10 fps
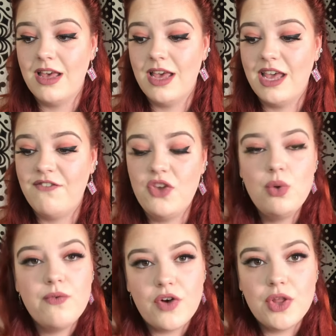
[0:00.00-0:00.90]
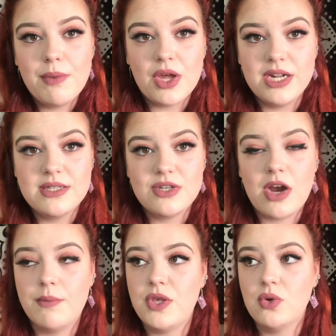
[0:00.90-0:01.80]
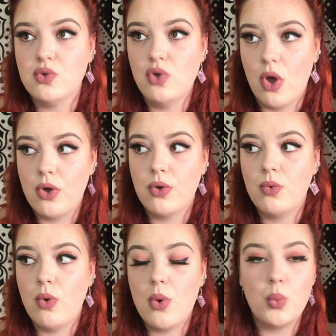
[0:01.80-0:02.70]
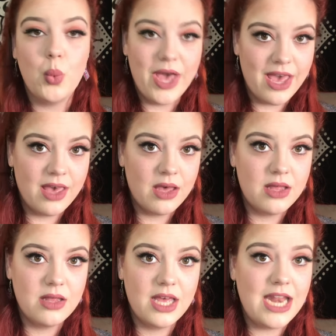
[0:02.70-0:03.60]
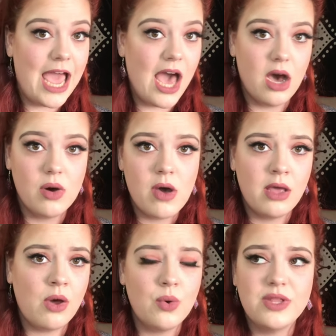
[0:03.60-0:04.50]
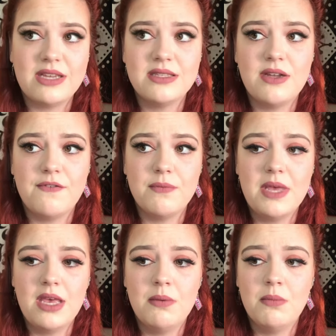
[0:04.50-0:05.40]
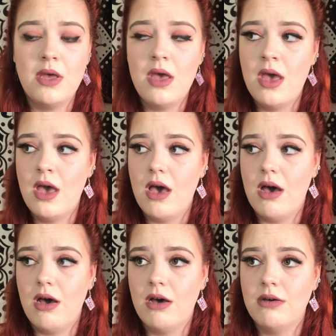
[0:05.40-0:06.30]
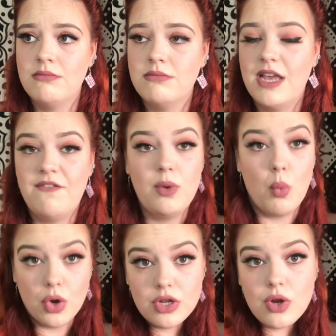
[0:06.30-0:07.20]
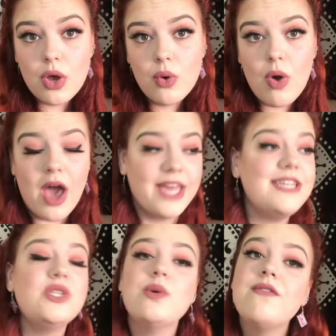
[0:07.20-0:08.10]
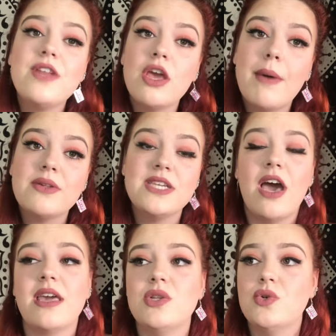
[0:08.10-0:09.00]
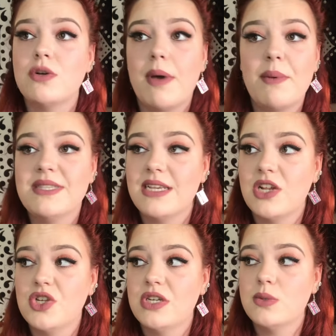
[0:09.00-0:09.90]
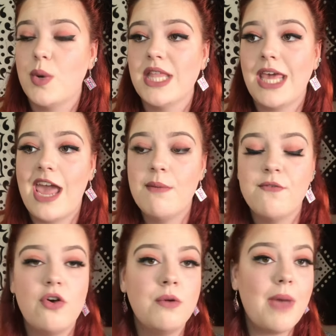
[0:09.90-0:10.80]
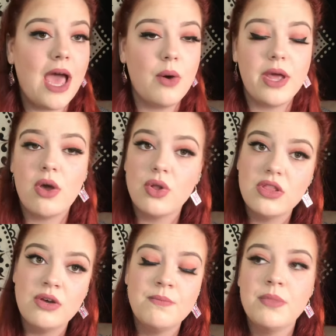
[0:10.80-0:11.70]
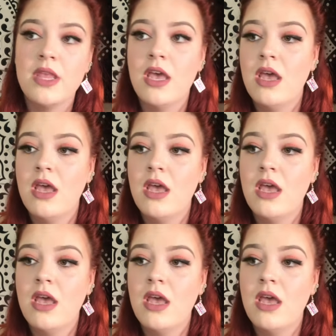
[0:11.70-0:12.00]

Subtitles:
If you follow me on Instagram, you'll know where and how I got all that stuff from him. If you want to know, I can do a video about it. I can talk about my signatures, where they came from, how I got them.